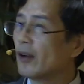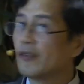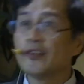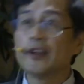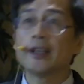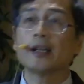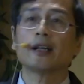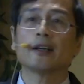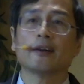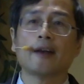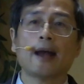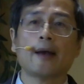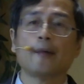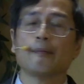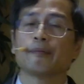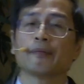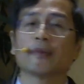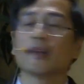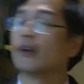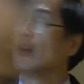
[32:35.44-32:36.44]

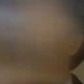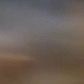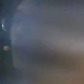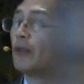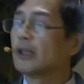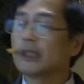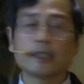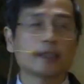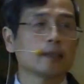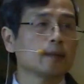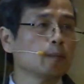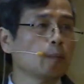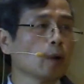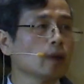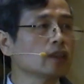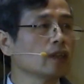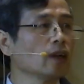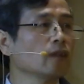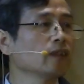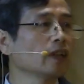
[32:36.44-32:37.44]
femtogram, which
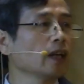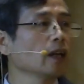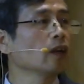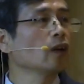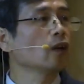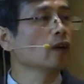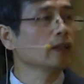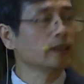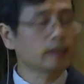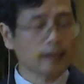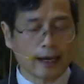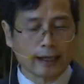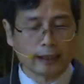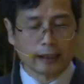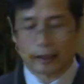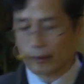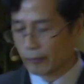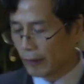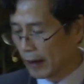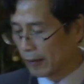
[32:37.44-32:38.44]
both of them
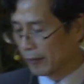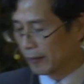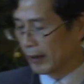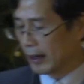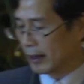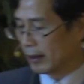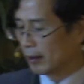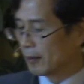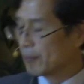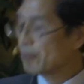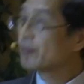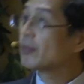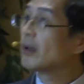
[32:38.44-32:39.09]
coincided very well.